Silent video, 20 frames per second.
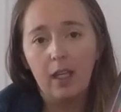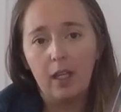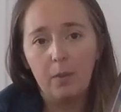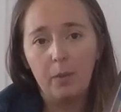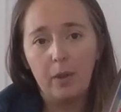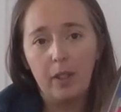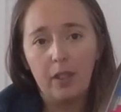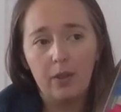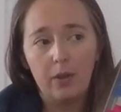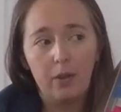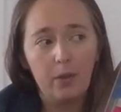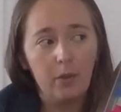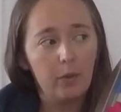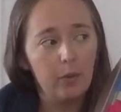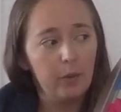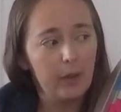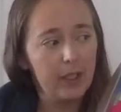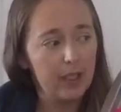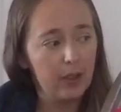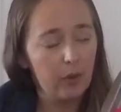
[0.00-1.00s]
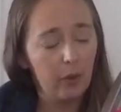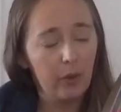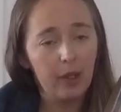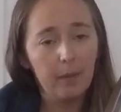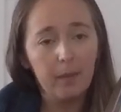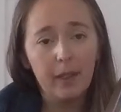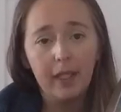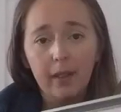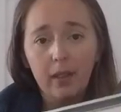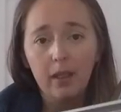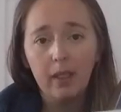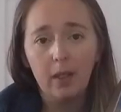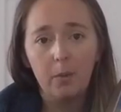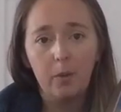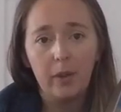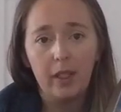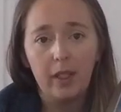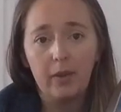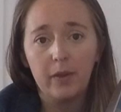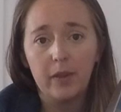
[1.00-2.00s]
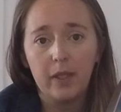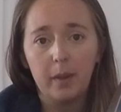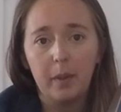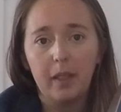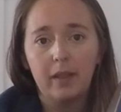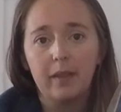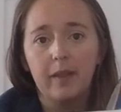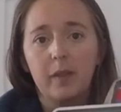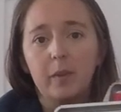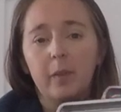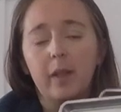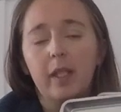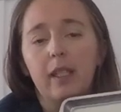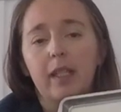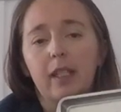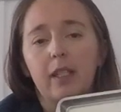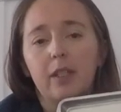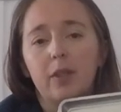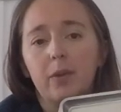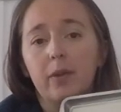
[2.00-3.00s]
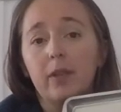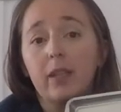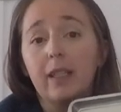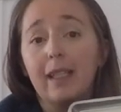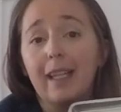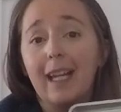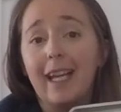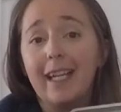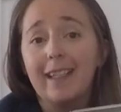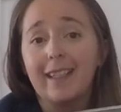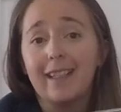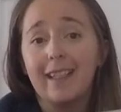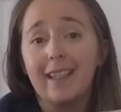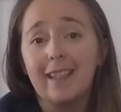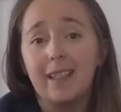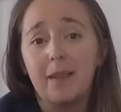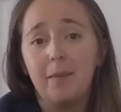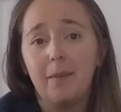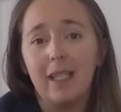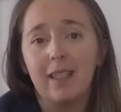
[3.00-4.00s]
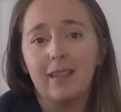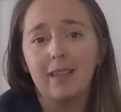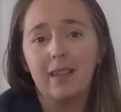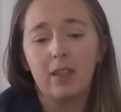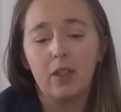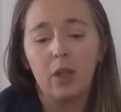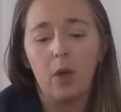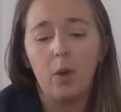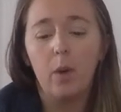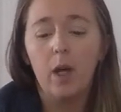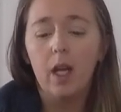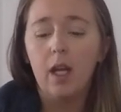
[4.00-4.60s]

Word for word: and we store them here and we use them on this one, and it's really nice because it makes it so